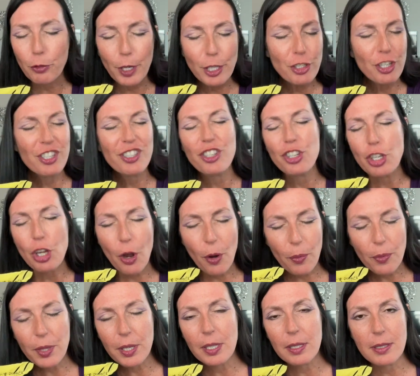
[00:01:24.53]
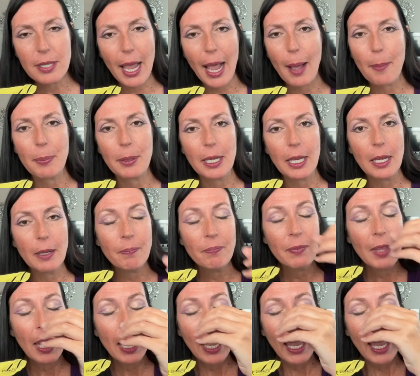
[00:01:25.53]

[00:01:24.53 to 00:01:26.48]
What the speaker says: or I just know that it's happening.